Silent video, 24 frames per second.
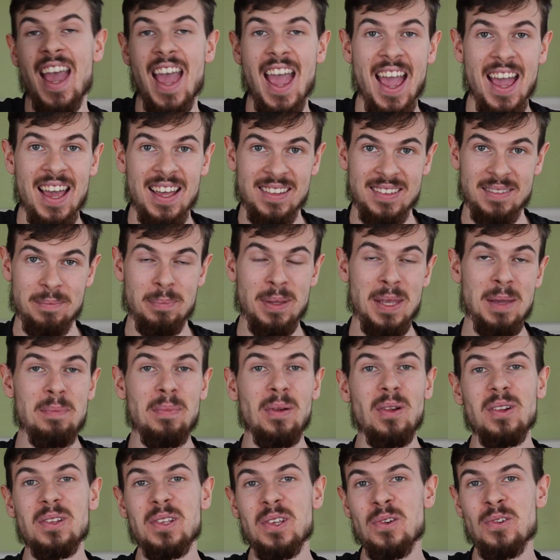And
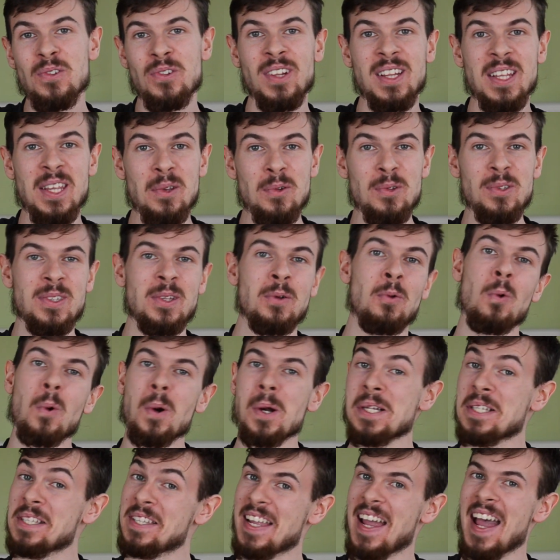people usually use the
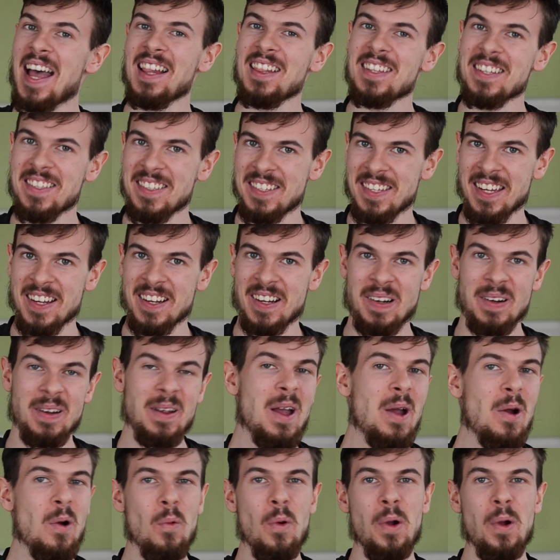word talent here,